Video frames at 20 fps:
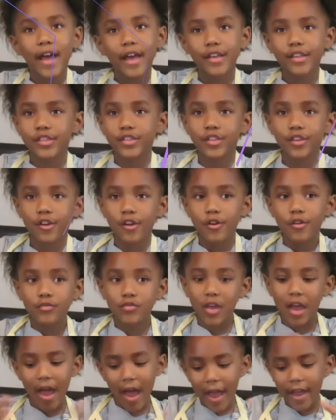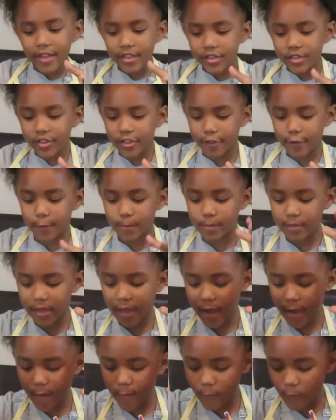guys, so the ice cubes
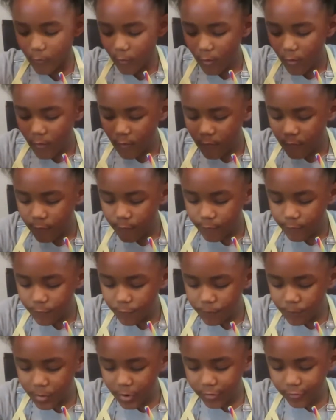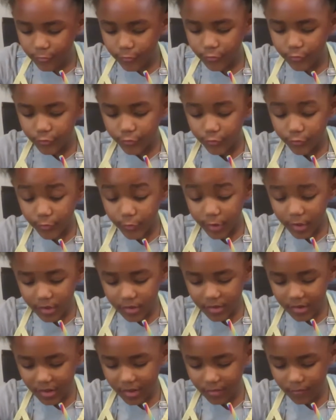have been
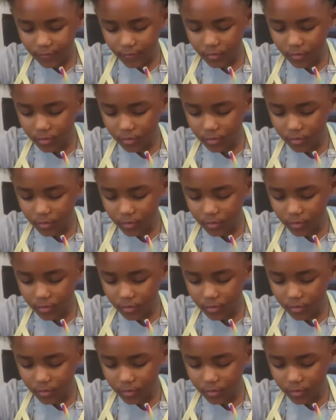freezing